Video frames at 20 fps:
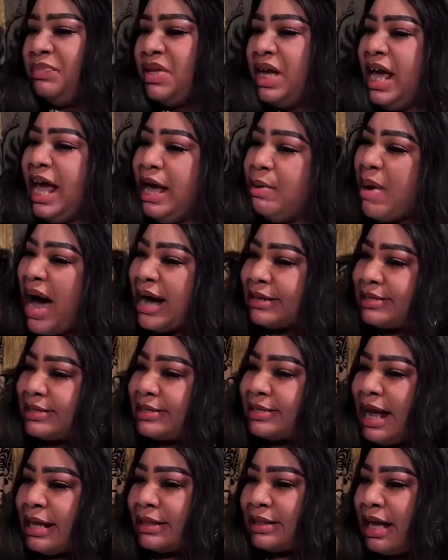He might
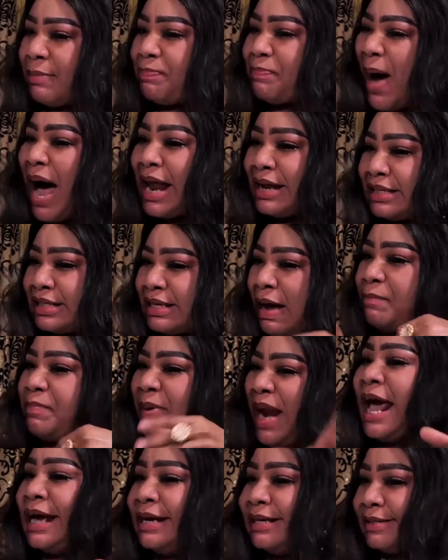set the palace
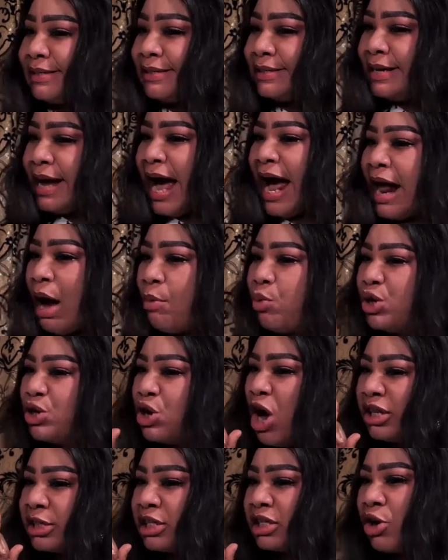ablaze and I will
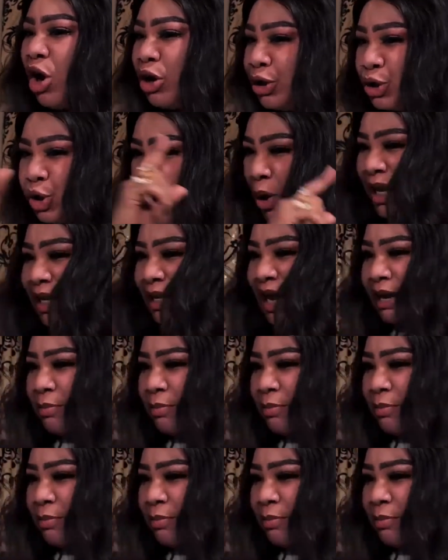not condone it